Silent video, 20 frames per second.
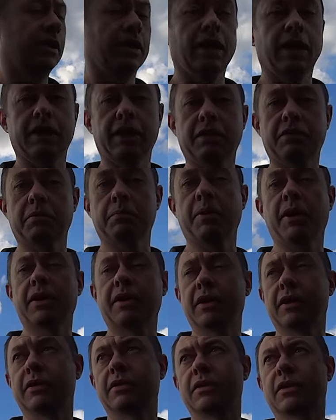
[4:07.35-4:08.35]
and that's about
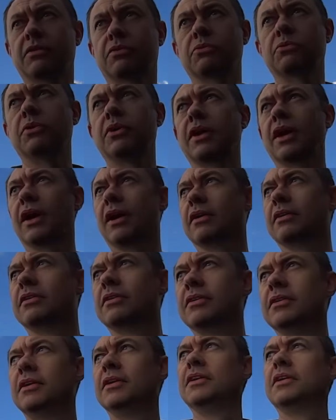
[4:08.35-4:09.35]
it that's all you get
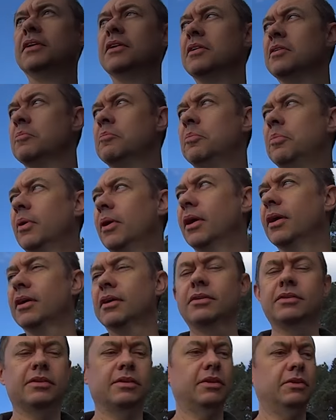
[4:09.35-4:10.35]
but
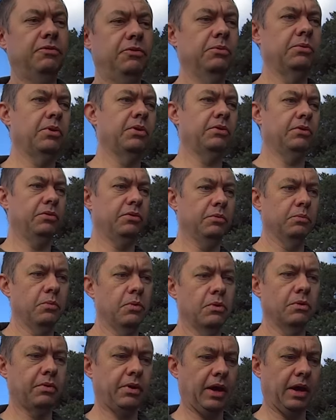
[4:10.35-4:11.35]
if you want to do some
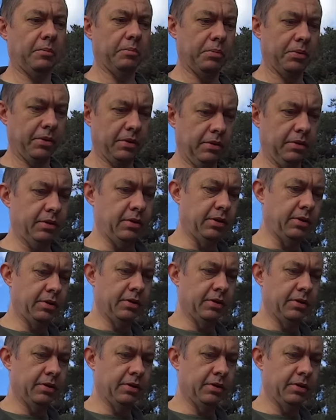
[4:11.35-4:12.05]
wild camping